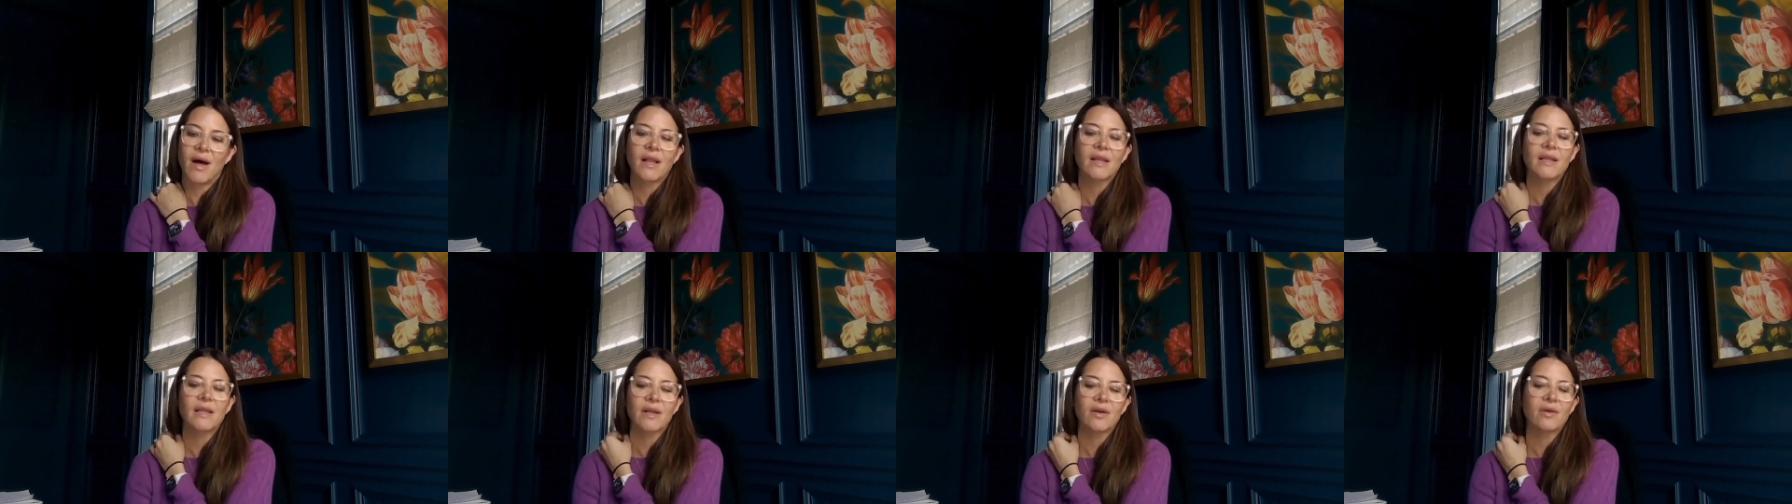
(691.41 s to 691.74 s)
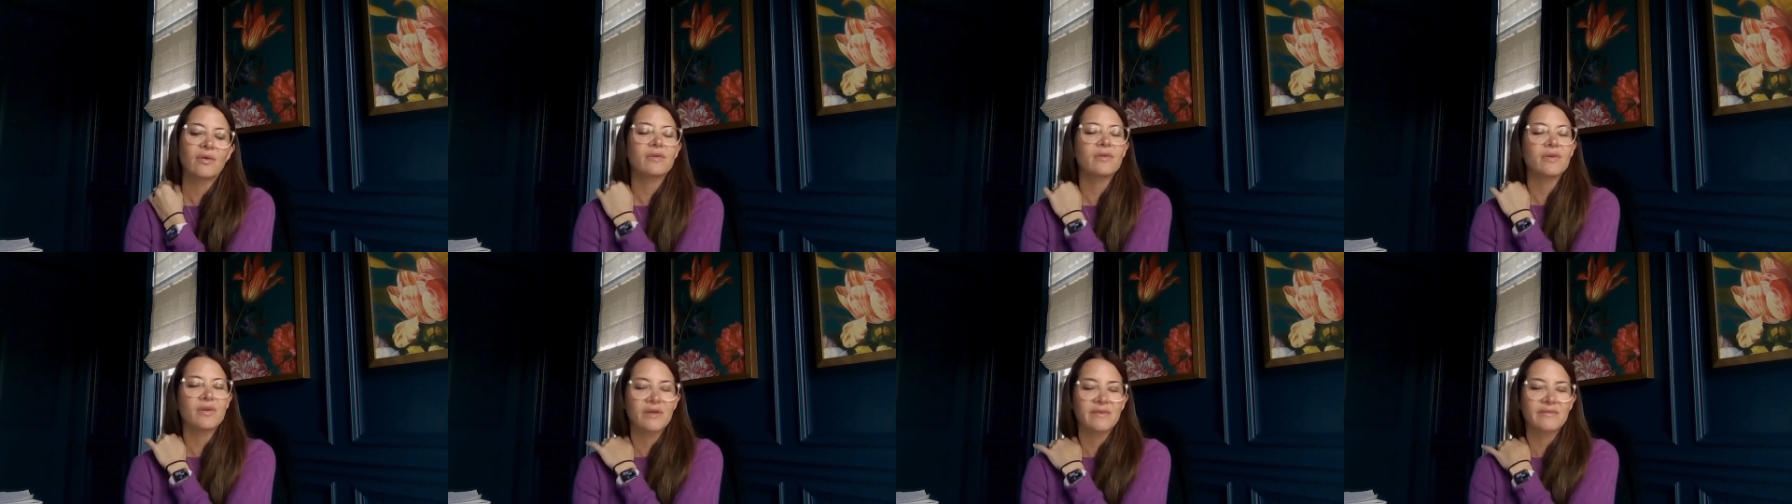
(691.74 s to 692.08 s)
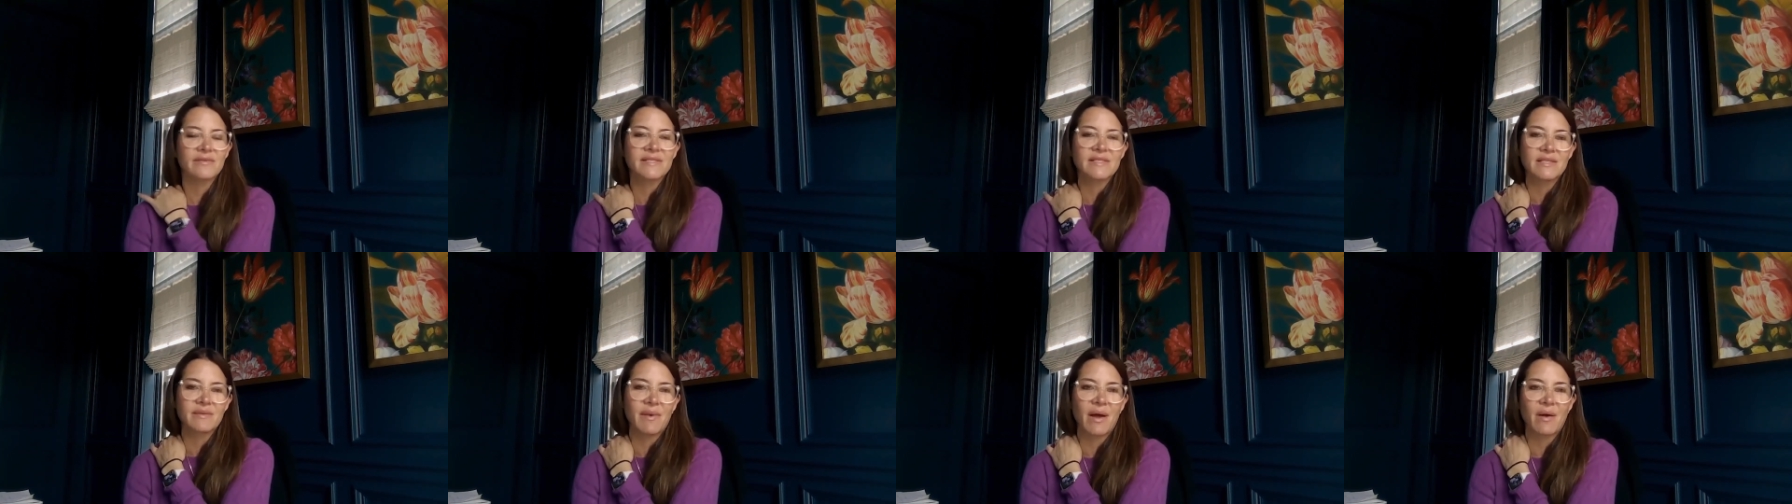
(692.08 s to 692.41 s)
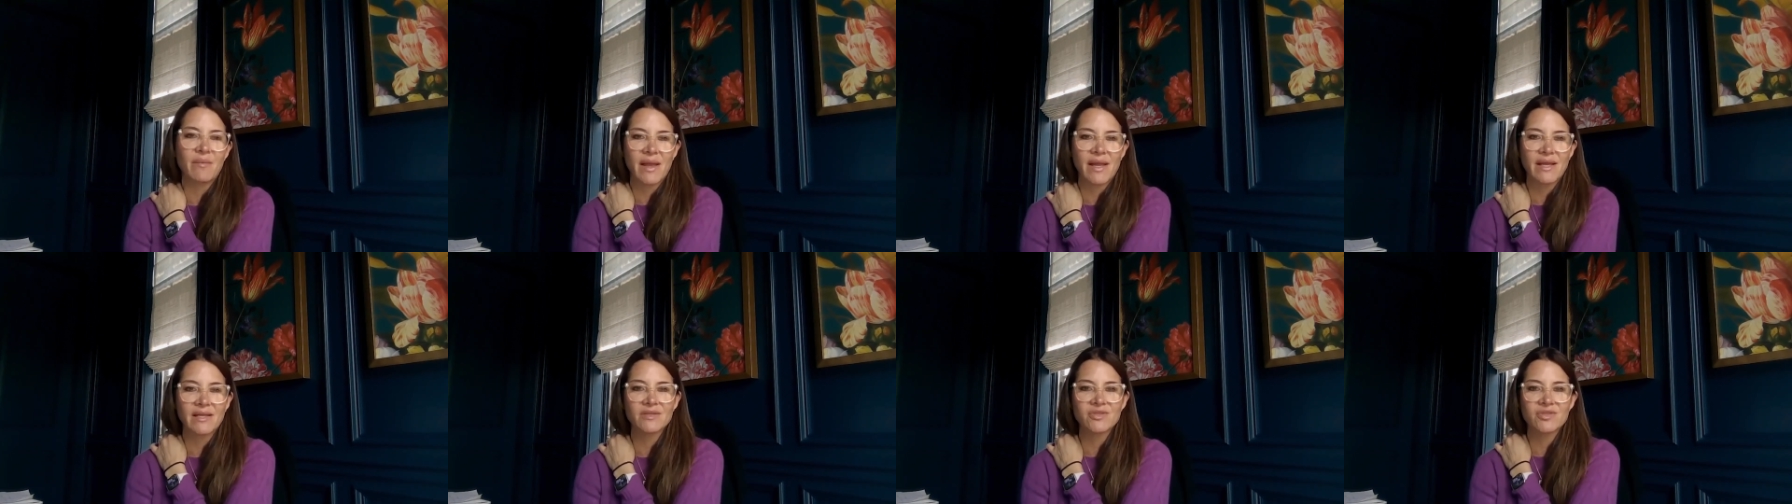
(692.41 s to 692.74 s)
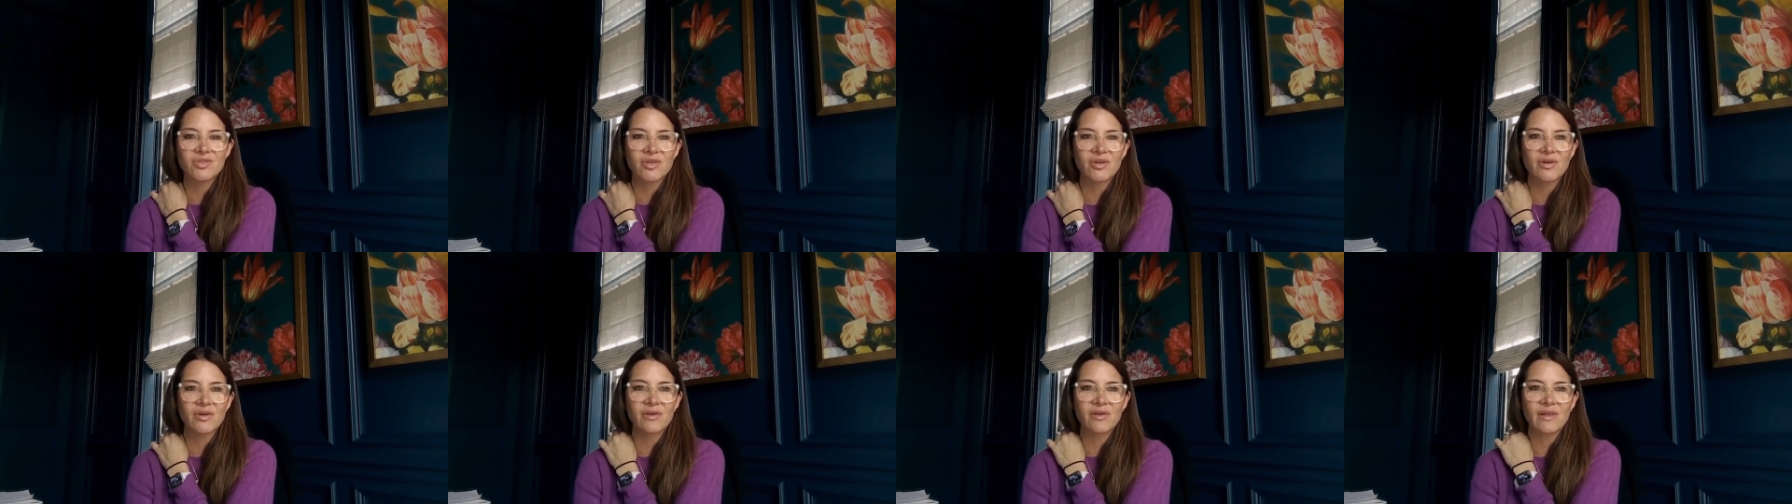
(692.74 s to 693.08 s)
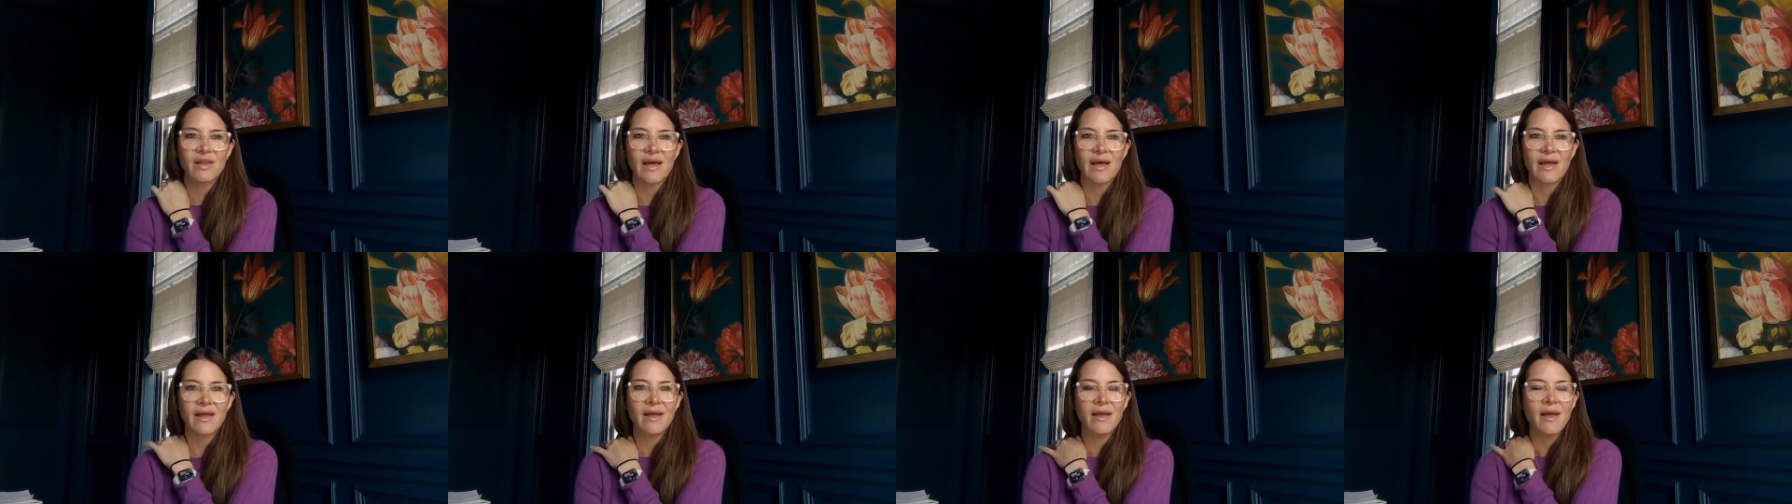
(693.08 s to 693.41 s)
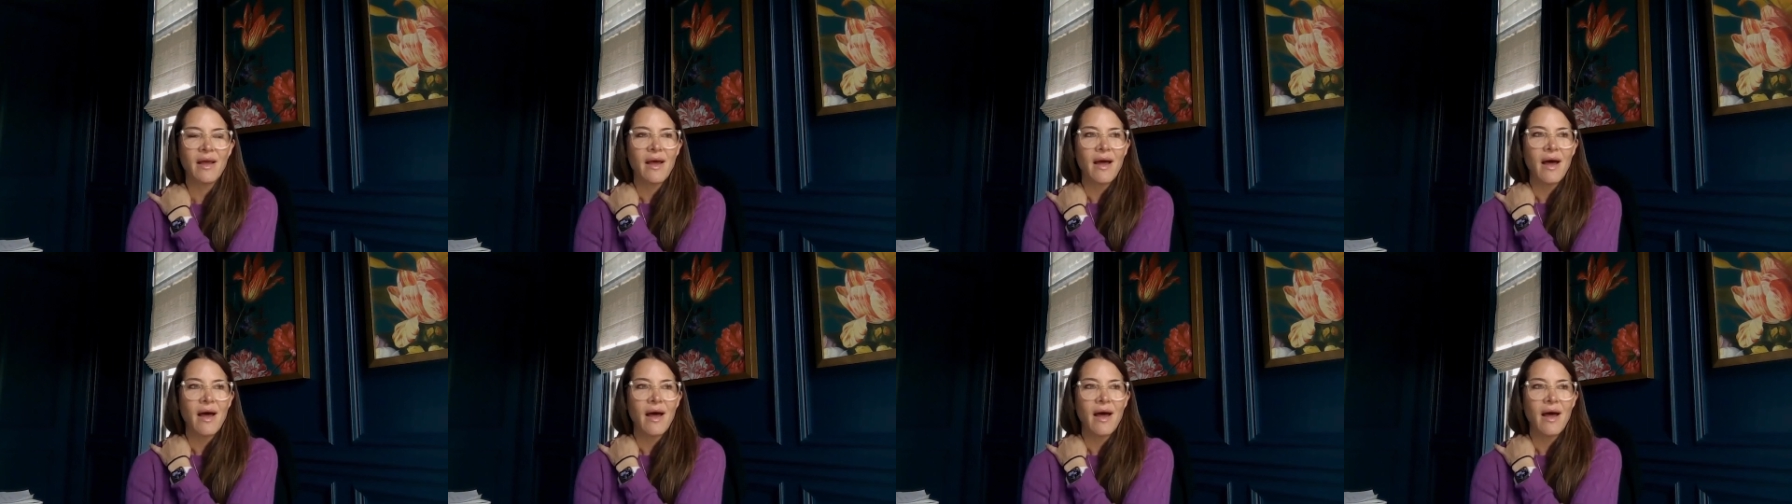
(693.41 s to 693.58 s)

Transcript: a little nervous about making sure that